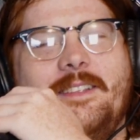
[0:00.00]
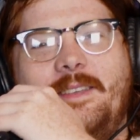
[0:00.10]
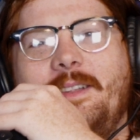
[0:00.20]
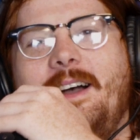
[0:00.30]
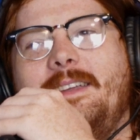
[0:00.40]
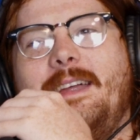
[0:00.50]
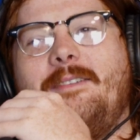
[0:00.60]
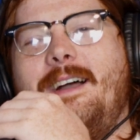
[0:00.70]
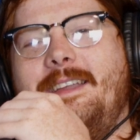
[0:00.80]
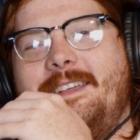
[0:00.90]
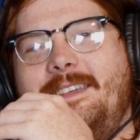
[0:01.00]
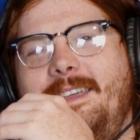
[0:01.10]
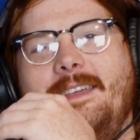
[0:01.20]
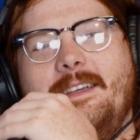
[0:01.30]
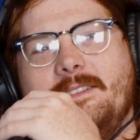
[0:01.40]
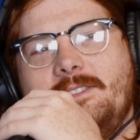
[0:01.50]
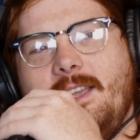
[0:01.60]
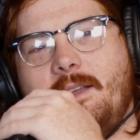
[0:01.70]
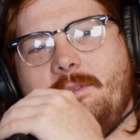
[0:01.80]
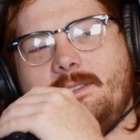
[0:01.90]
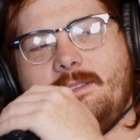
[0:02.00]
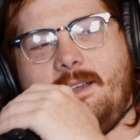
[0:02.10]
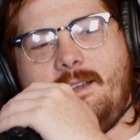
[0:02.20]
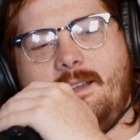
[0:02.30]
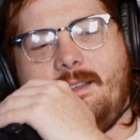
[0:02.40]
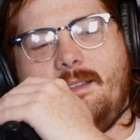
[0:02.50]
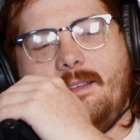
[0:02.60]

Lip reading: Dude, unironically, Jake was there